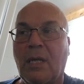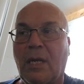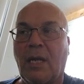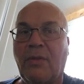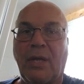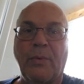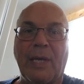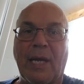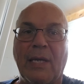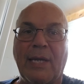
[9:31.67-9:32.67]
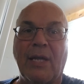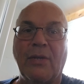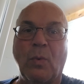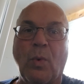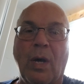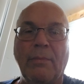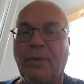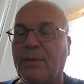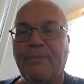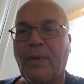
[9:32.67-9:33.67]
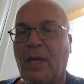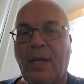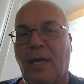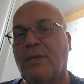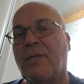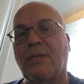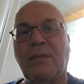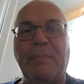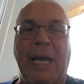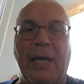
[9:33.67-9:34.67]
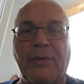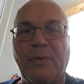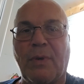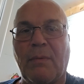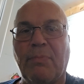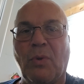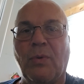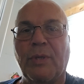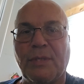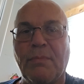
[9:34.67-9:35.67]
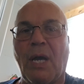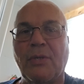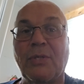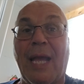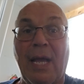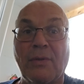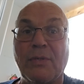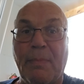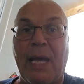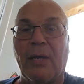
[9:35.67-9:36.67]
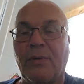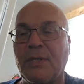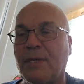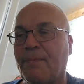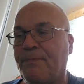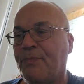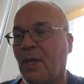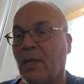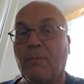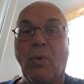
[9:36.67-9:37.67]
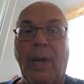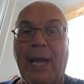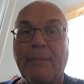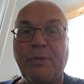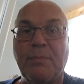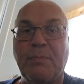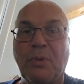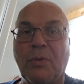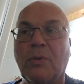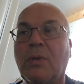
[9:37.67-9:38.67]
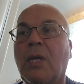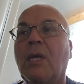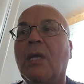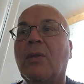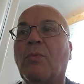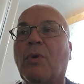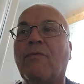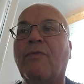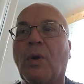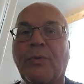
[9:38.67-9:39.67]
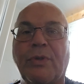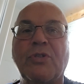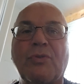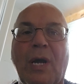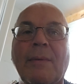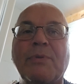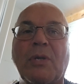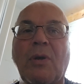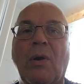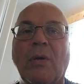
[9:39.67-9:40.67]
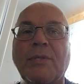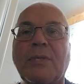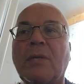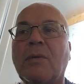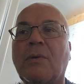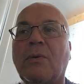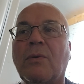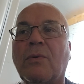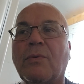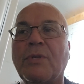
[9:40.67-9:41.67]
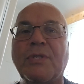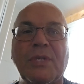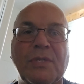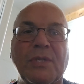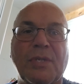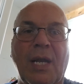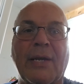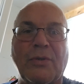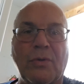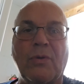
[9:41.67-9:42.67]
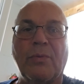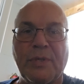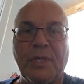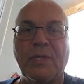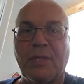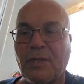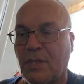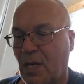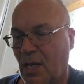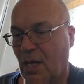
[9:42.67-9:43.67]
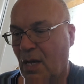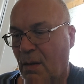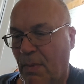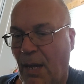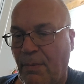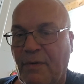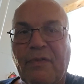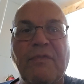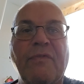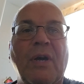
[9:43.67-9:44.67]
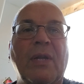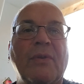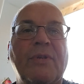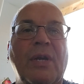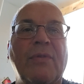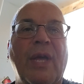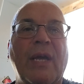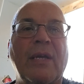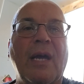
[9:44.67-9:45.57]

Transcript: And I think we got down to one. But that's because the batteries weren't pulling as much, the house batteries. The more amps you pull, the more voltage drops it costs resistance, electrical resistance. Maybe for fun, I'll tear that